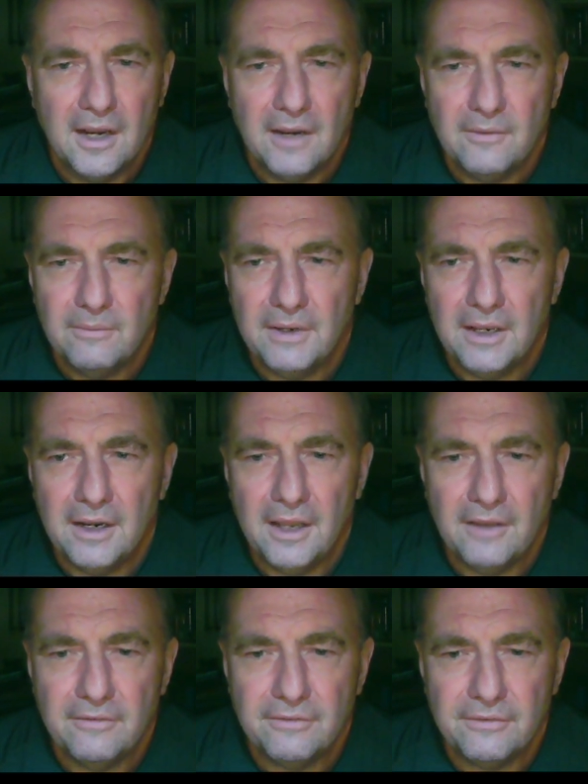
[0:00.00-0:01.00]
we'll
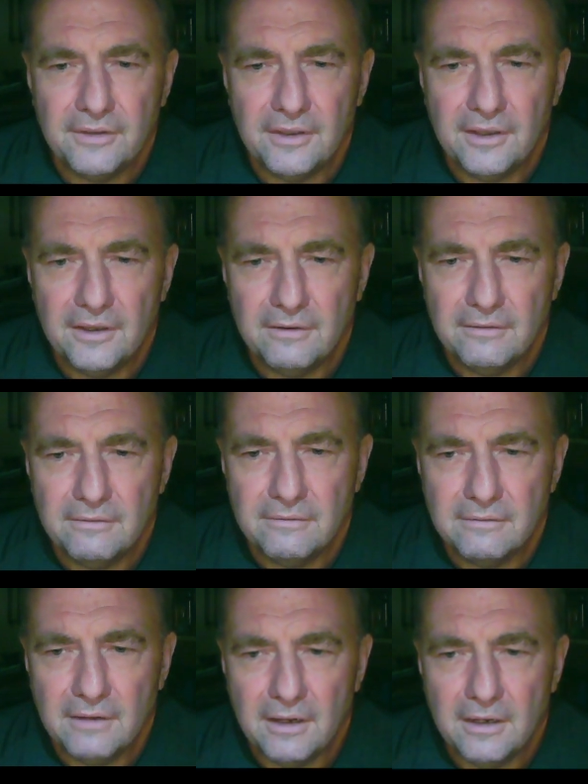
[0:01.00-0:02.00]
have
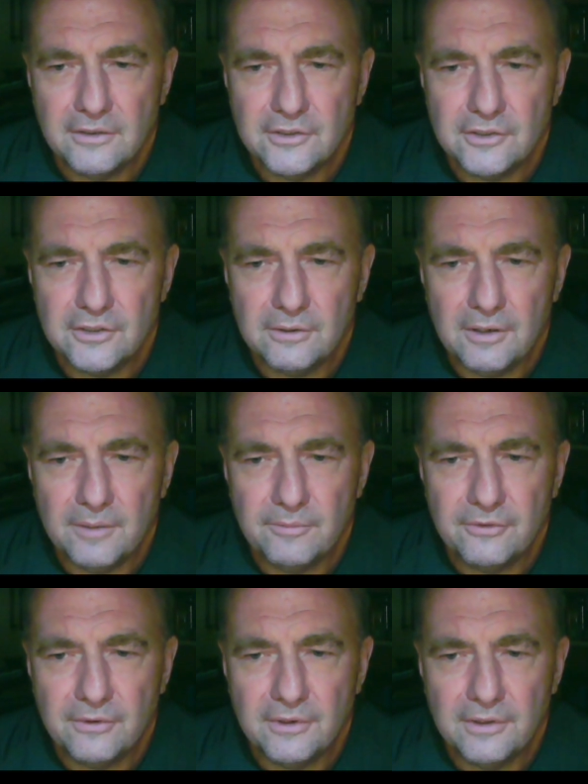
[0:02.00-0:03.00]
I'll show up
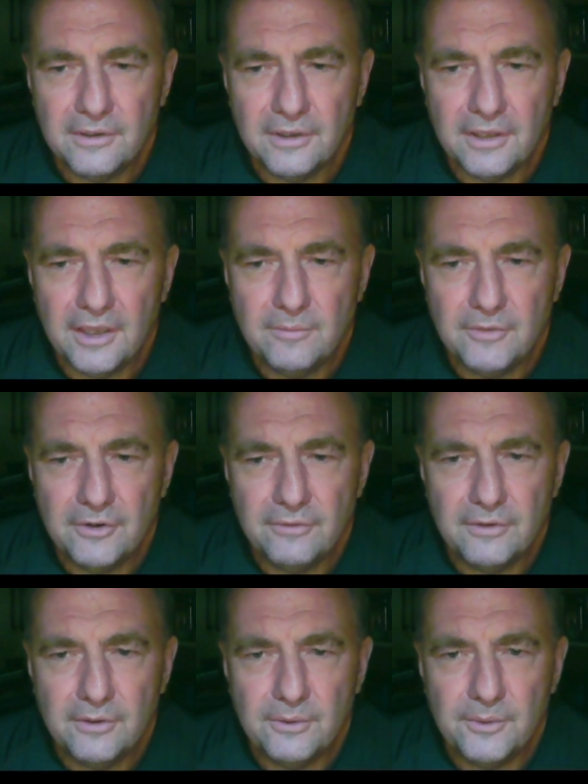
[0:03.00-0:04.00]
front the game
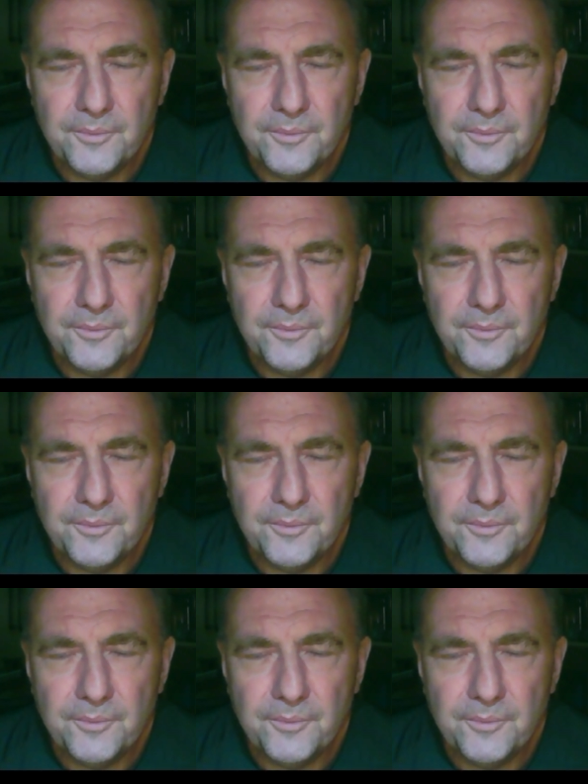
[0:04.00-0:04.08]
review.